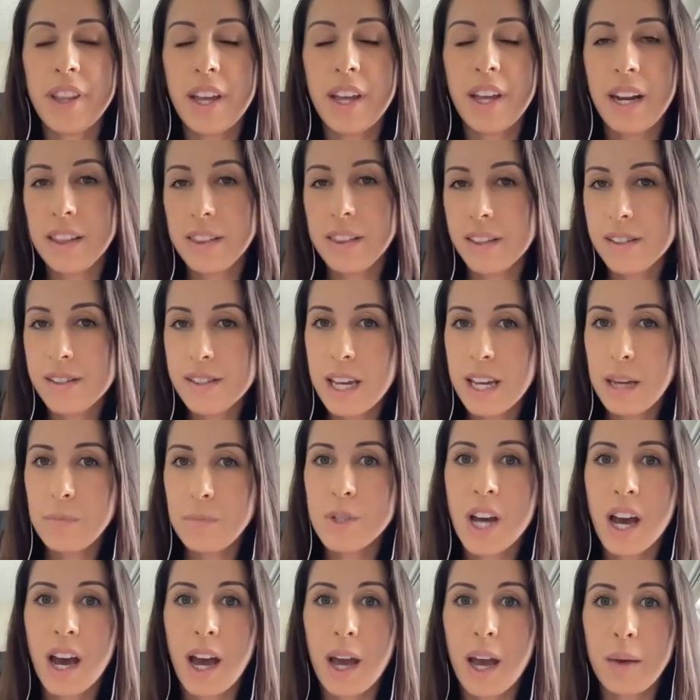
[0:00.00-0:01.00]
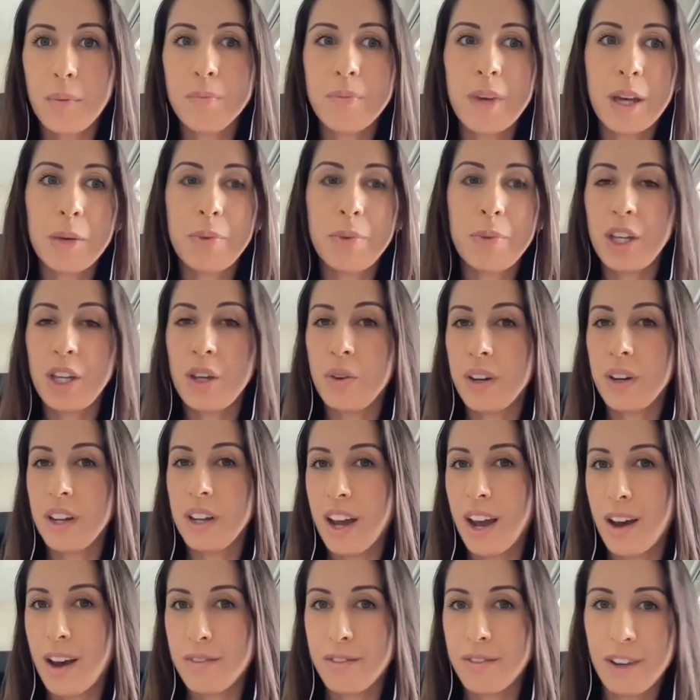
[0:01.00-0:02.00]
But then at the same time, maybe you
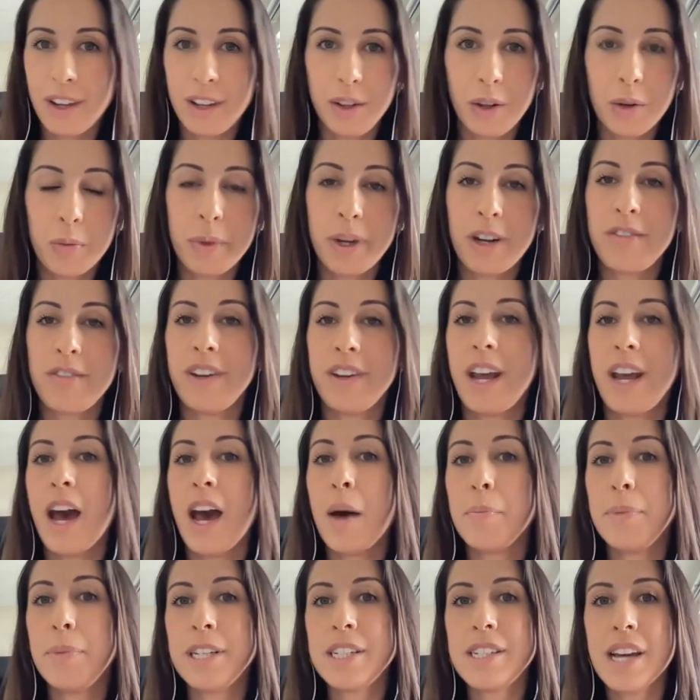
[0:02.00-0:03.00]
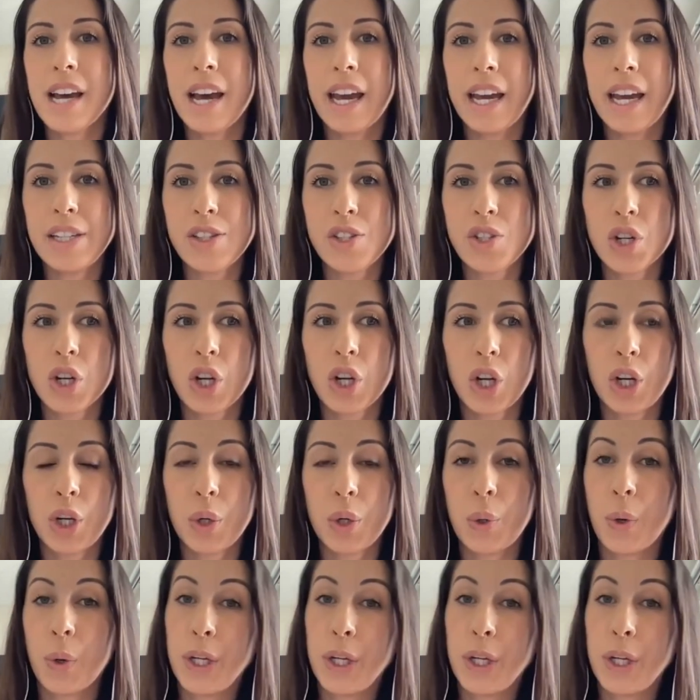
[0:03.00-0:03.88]
can have a little bit of an appetizer,